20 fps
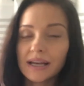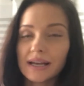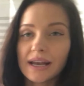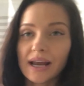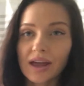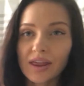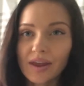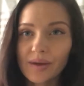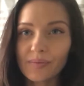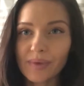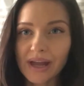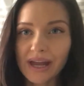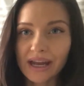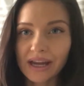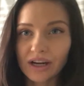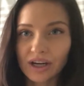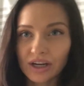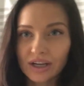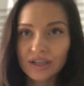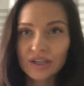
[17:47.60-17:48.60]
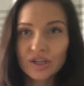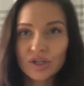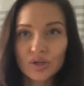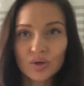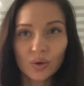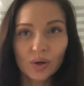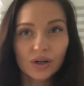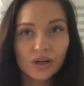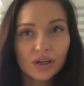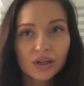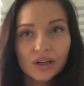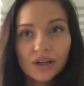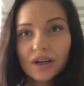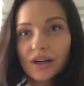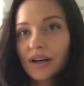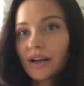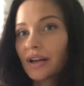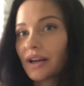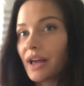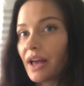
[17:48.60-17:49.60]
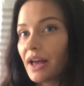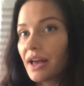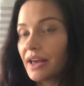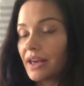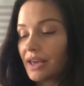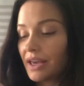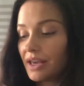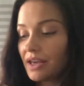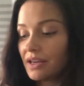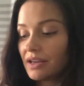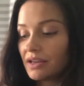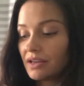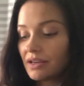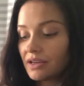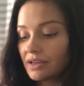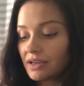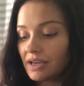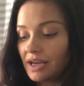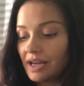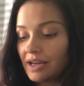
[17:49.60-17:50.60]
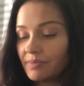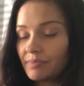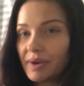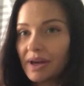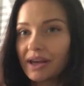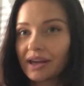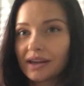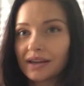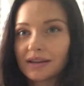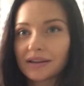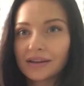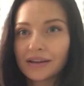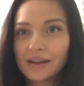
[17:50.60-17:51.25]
now that my hair is shorter, I cut my